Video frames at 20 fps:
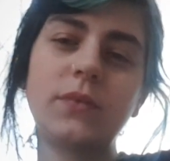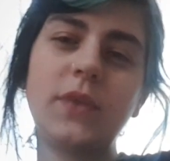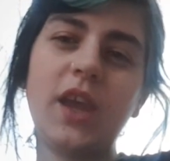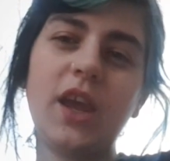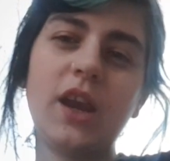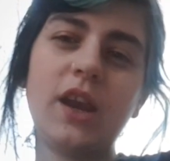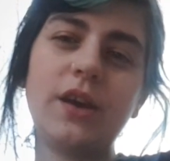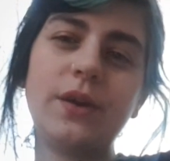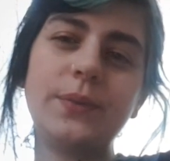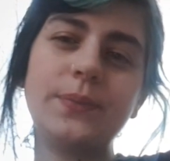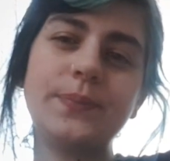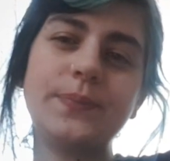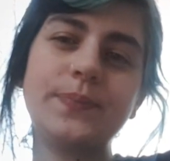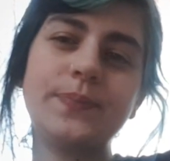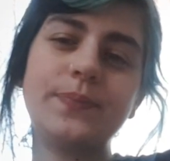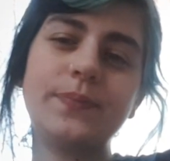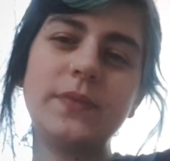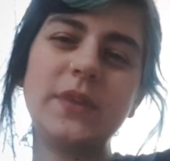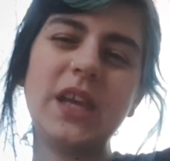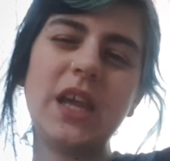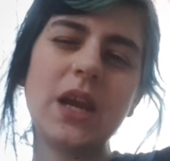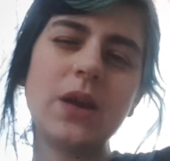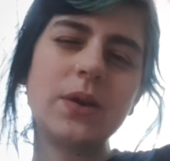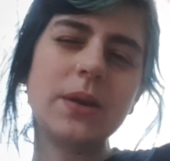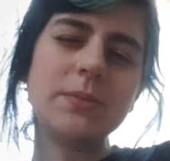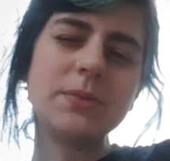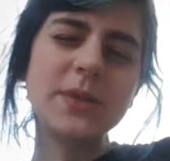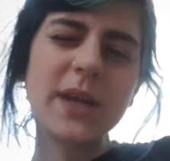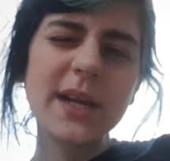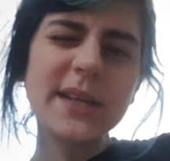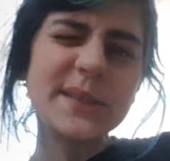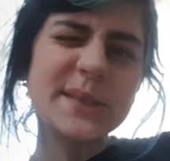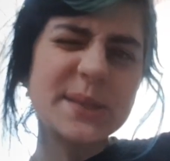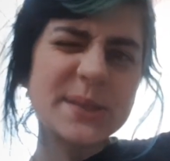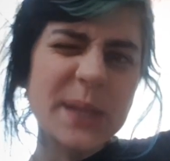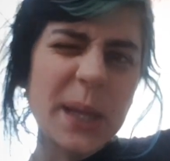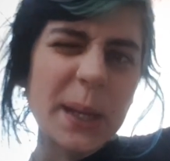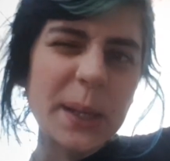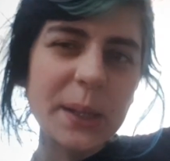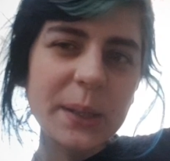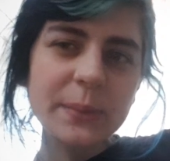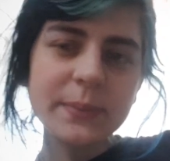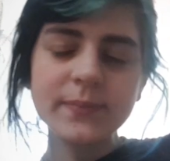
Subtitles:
You know what I'm trying to say?